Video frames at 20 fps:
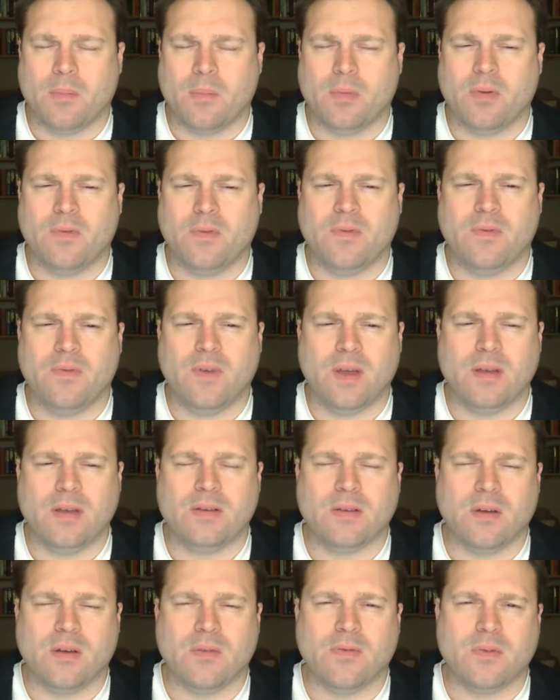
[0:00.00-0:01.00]

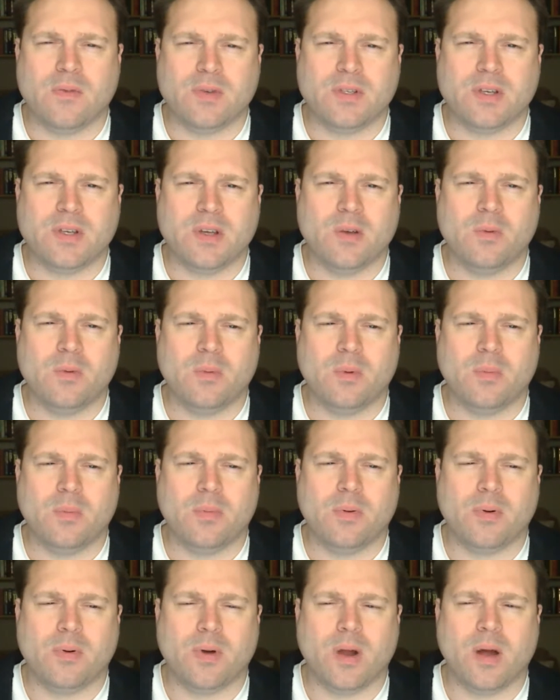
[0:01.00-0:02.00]
prevent a foreseeable
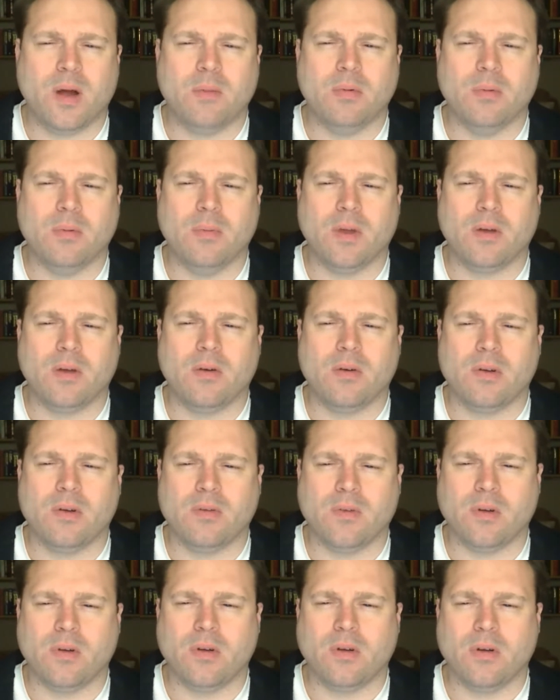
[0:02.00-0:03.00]
problem that could
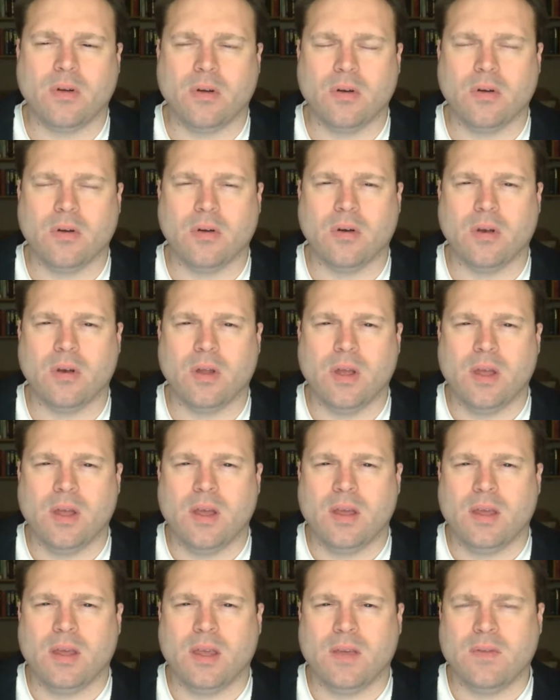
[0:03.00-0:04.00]
have occurred
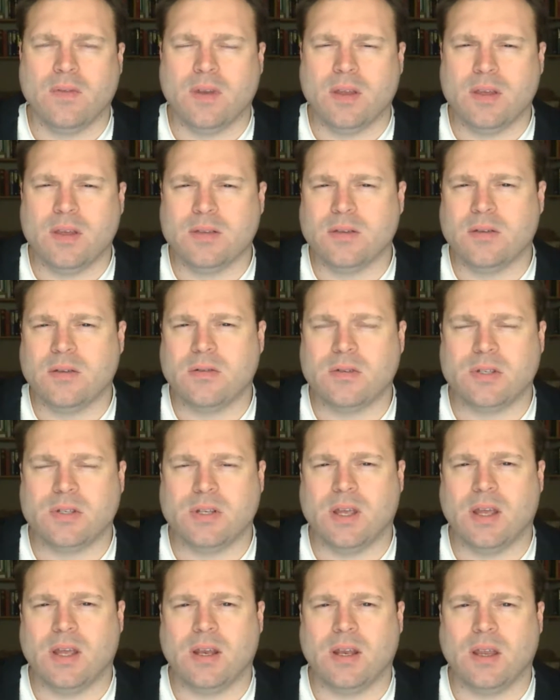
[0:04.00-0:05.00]
given his
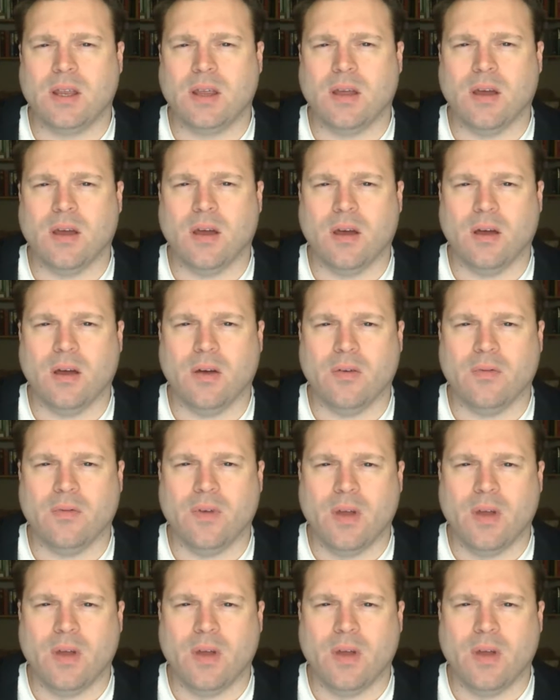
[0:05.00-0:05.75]
understanding of